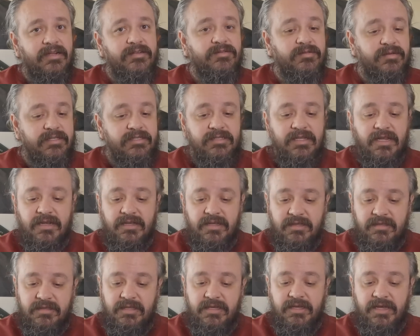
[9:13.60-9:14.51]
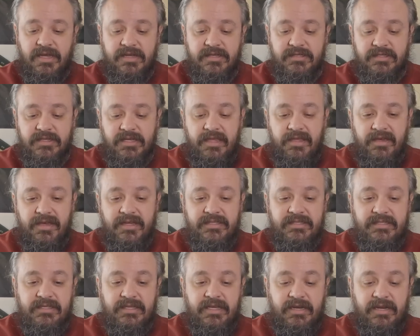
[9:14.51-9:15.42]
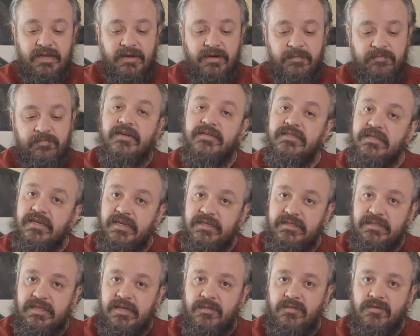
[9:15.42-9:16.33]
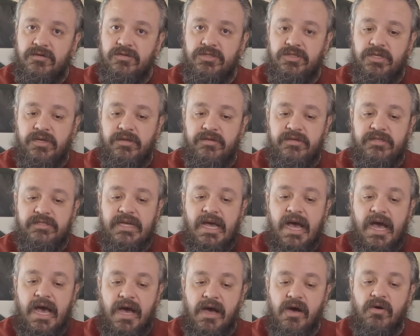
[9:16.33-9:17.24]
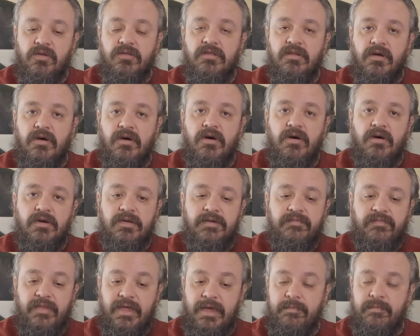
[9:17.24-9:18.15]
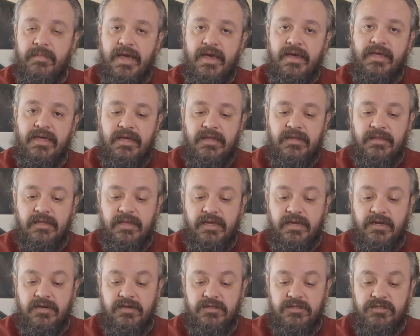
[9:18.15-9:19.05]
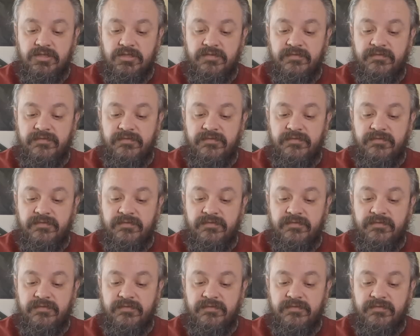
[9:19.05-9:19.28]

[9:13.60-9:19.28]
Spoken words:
extra weight's not a good thing, guys. And you can see it here. Here's the next thing I wanna show you is how long that back end lingers